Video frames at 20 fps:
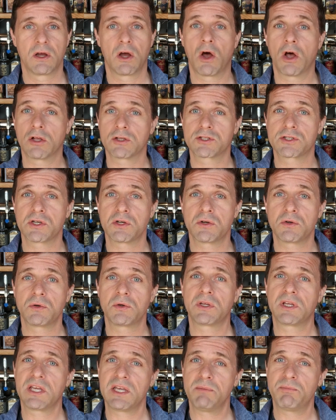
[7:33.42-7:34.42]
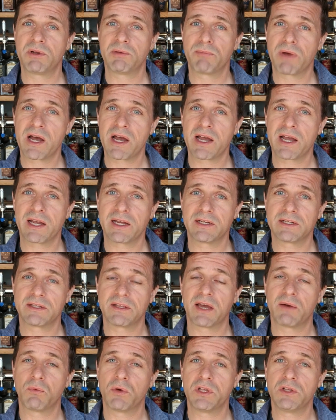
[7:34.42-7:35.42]
Also, keep in mind
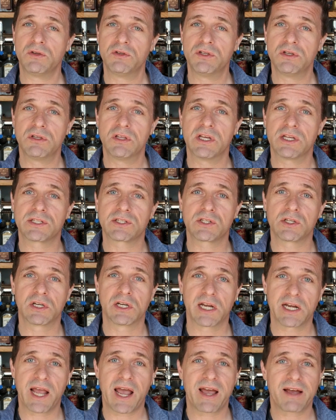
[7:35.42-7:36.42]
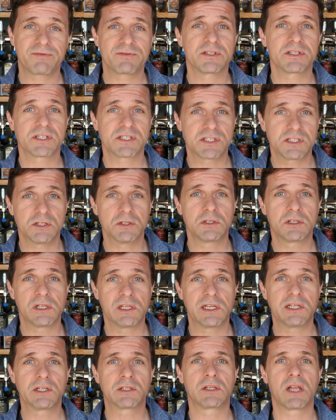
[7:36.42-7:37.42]
that when you do this, you're going to have to still
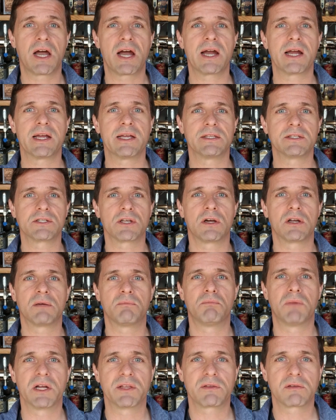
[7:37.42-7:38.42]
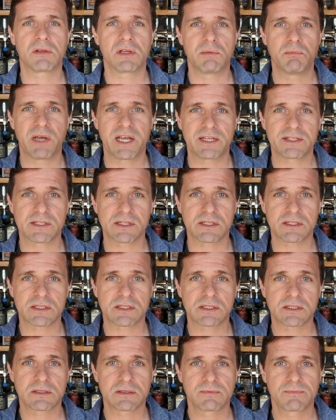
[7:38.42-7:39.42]
clean your lines on a monthly
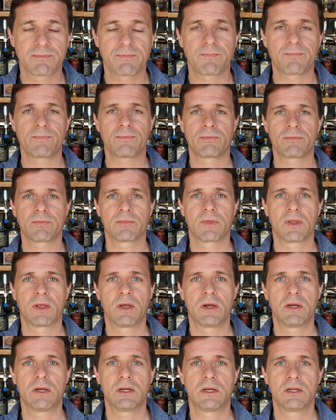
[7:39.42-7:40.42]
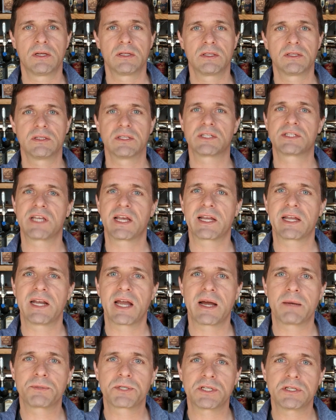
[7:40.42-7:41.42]
basis. The second
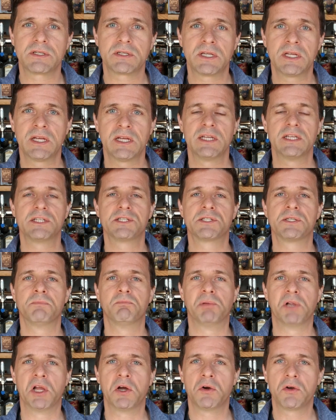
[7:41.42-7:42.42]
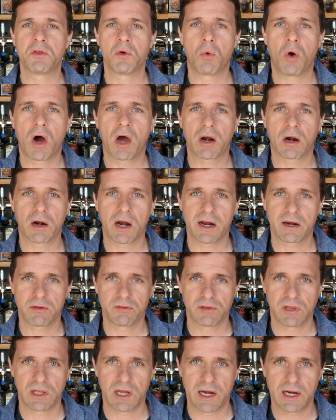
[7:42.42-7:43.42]
option is to blow the water out
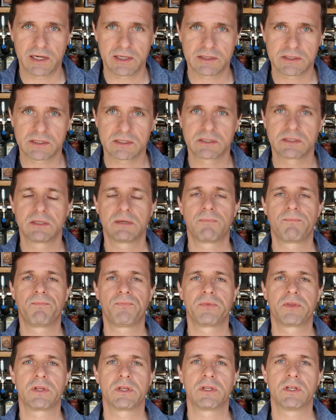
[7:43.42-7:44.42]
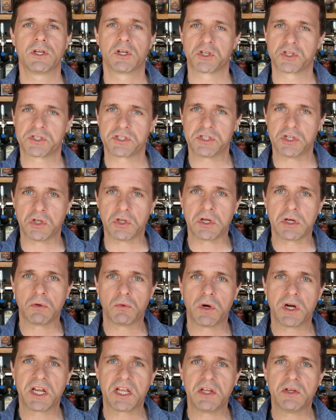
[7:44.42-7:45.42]
of the lines. You're still going to
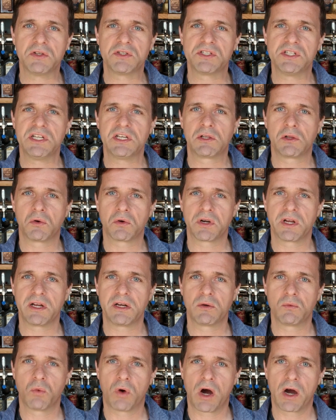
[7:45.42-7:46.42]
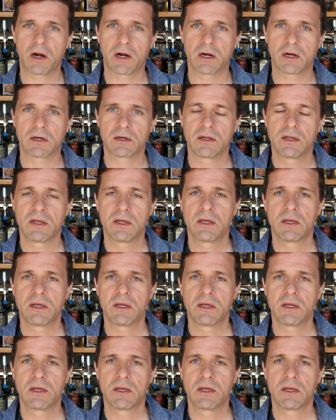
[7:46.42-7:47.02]
want to use dechlorinated water.